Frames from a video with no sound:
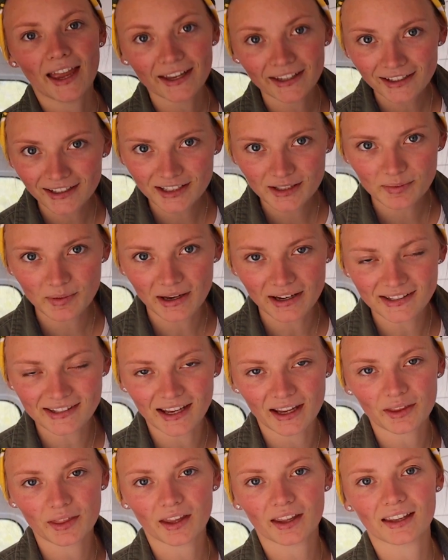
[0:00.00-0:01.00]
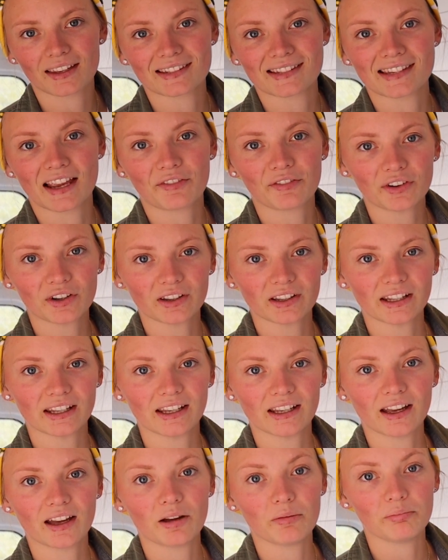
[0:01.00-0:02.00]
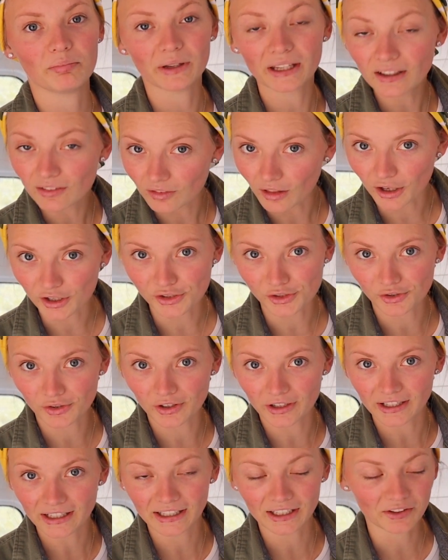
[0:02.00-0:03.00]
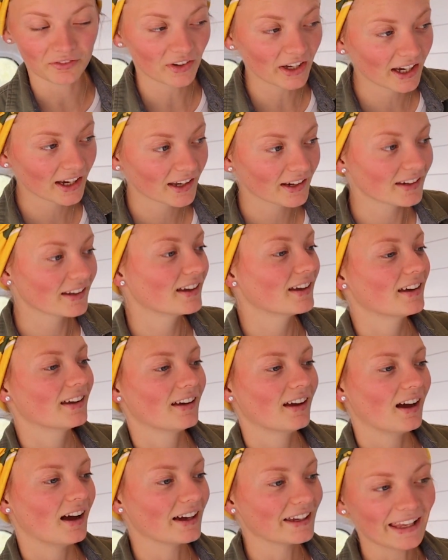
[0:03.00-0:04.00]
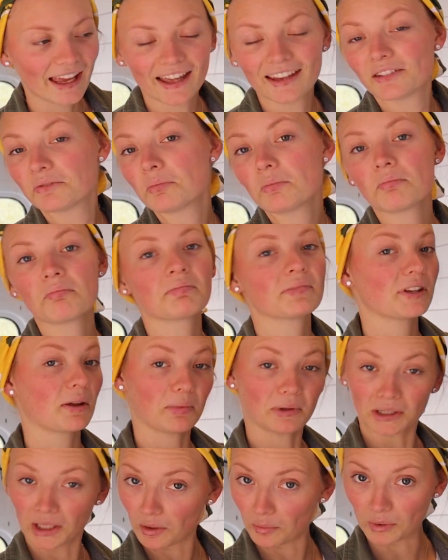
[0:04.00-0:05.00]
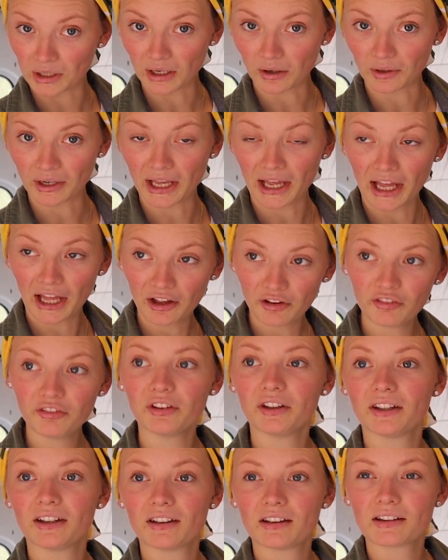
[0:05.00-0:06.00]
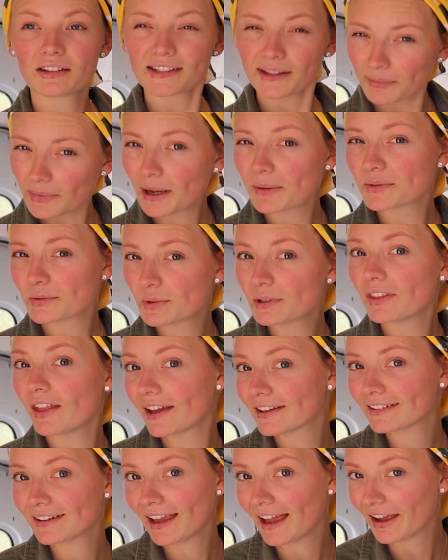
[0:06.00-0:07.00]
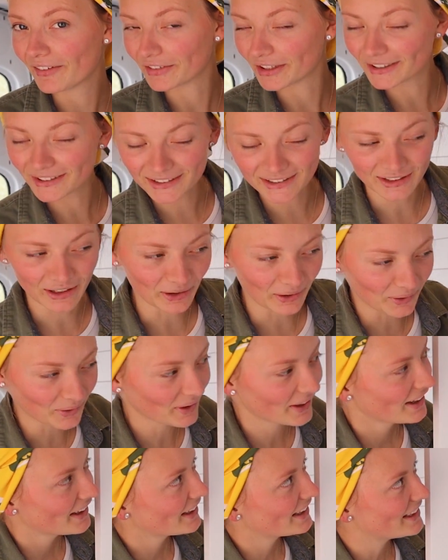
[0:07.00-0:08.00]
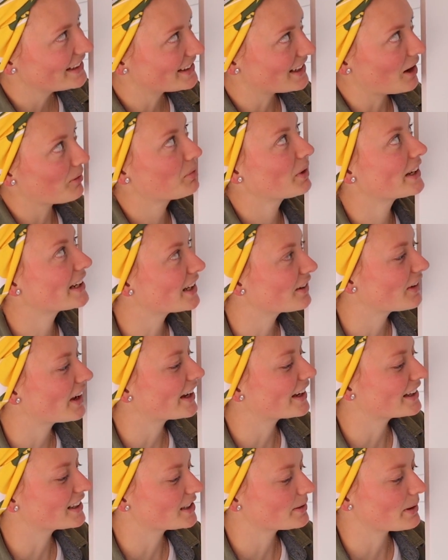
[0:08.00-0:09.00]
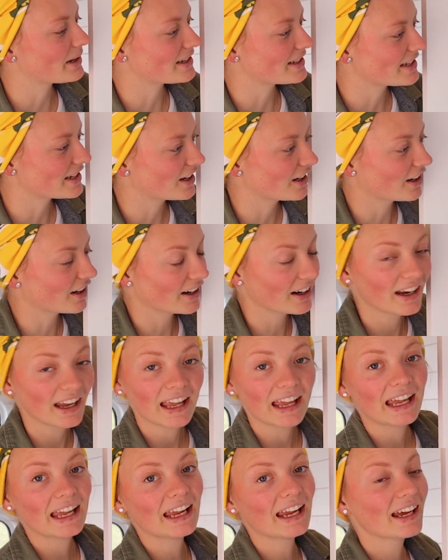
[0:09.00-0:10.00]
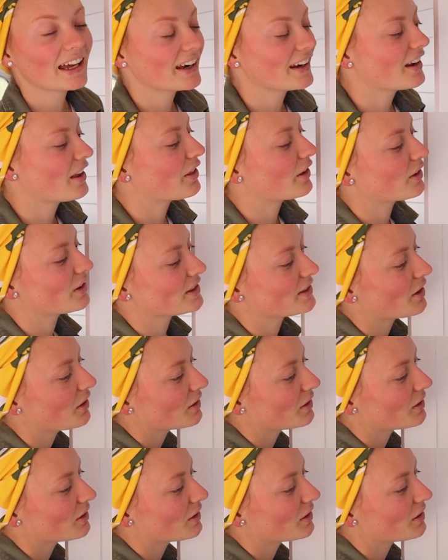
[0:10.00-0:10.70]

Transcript: Hanging space, I think, is definitely a big luxury in a van. Again, something that we don't have. Sometimes we'd like to have it. So he's got plenty of hanging space here, and there is